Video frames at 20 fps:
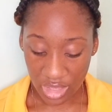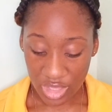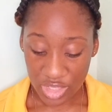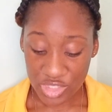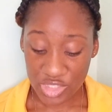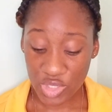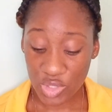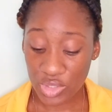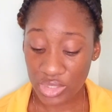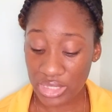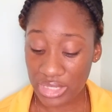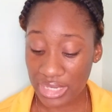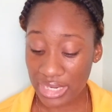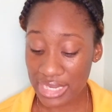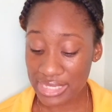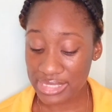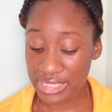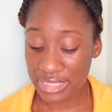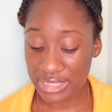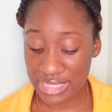So the
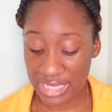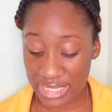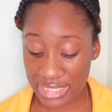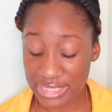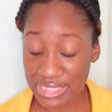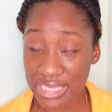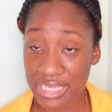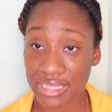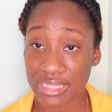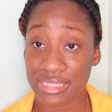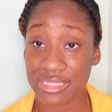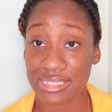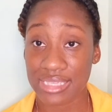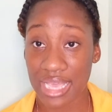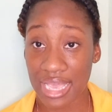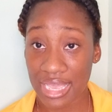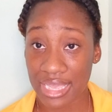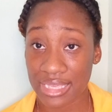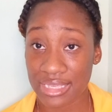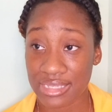classic telltale
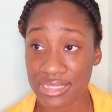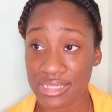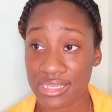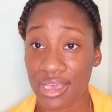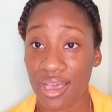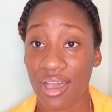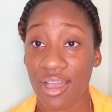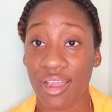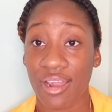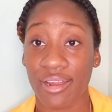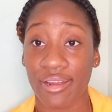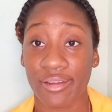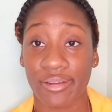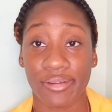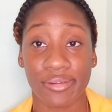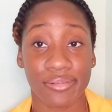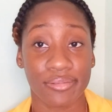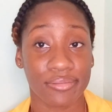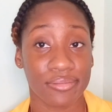signs are